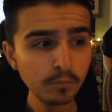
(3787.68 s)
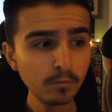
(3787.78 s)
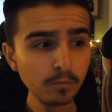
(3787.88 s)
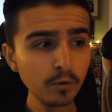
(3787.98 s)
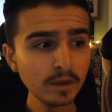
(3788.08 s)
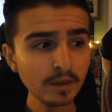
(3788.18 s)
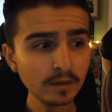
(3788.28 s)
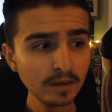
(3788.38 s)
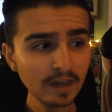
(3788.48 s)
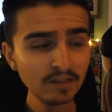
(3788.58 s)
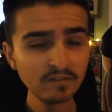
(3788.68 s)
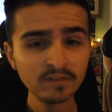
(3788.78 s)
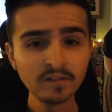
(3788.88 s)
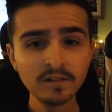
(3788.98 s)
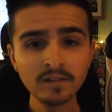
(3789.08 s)
Point in
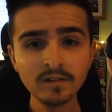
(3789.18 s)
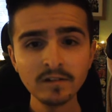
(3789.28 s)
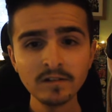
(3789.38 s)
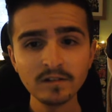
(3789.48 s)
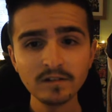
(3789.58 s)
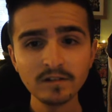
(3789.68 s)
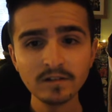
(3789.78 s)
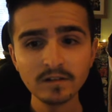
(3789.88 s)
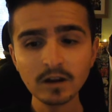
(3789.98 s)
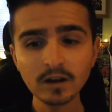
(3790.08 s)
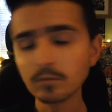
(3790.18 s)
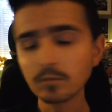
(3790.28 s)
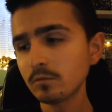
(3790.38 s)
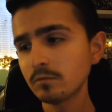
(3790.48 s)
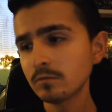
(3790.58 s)
case, Logan
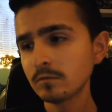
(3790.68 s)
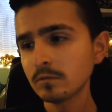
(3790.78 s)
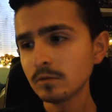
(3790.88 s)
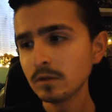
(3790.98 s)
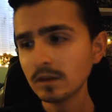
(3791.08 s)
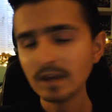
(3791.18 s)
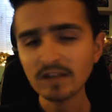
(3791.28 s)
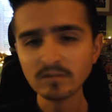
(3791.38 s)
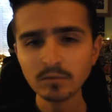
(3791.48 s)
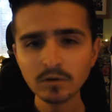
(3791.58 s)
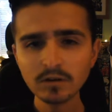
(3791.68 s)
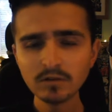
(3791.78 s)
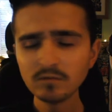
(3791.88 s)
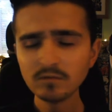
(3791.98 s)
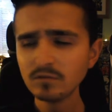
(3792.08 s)
Paul. Case in point,
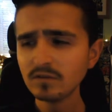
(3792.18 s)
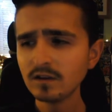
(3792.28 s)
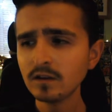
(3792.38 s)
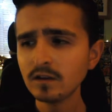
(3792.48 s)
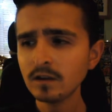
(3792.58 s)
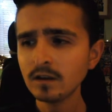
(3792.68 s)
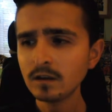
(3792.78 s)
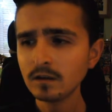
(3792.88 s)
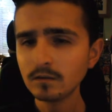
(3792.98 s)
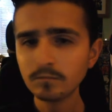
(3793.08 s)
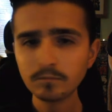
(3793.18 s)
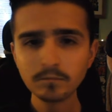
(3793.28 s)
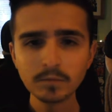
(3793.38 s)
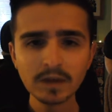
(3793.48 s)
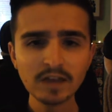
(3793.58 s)
what do you say?
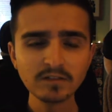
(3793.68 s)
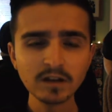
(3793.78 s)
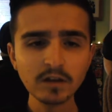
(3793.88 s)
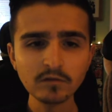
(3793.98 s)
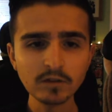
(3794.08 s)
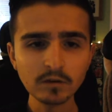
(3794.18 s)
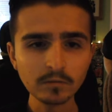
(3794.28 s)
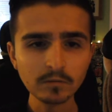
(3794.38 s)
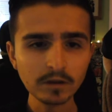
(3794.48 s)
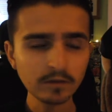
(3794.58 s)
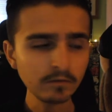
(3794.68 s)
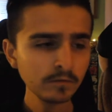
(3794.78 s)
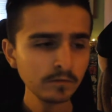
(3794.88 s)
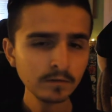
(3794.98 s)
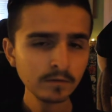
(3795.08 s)
Case closed, Logan, I
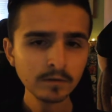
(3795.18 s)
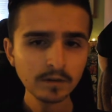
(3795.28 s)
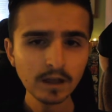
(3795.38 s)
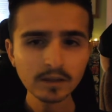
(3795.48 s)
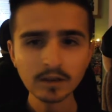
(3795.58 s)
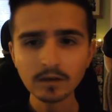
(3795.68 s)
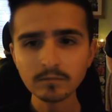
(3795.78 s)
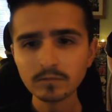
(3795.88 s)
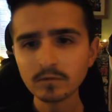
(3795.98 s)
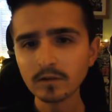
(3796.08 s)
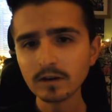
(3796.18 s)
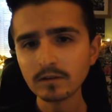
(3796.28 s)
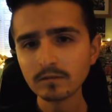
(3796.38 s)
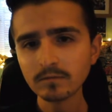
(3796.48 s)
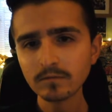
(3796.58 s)
don't know, I'm trying
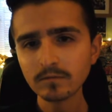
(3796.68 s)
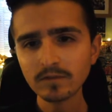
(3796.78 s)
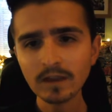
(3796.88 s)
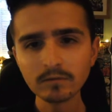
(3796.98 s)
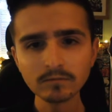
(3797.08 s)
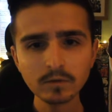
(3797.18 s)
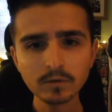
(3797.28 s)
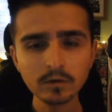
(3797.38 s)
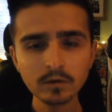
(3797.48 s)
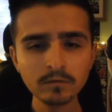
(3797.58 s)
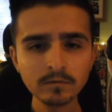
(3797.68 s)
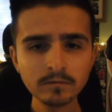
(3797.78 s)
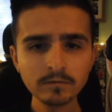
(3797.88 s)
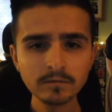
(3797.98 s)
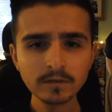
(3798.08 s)
to sound good.
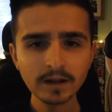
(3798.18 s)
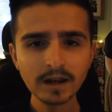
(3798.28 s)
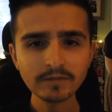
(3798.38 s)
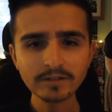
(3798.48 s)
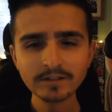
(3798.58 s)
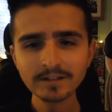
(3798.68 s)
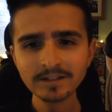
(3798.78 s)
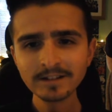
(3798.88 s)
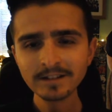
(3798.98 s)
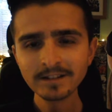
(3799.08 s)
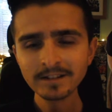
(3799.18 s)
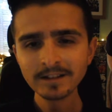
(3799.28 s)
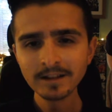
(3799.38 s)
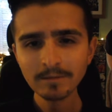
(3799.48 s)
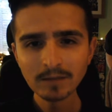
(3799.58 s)
Clever.
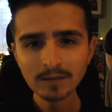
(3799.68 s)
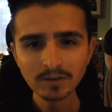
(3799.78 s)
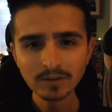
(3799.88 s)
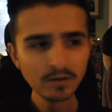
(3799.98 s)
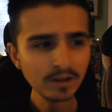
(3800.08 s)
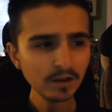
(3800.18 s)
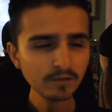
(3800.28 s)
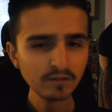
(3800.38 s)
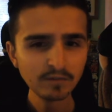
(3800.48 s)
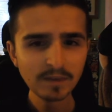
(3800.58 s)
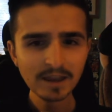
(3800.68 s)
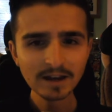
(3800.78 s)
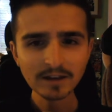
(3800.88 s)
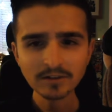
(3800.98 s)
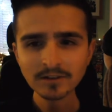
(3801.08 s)
Man went to uni, can't even speak
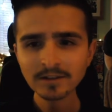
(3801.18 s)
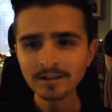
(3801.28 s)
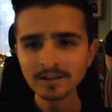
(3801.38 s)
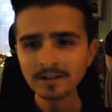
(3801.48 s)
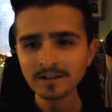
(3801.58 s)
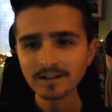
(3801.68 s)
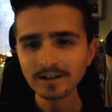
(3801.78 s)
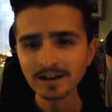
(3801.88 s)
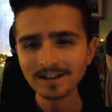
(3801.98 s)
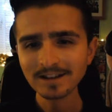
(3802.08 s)
English. I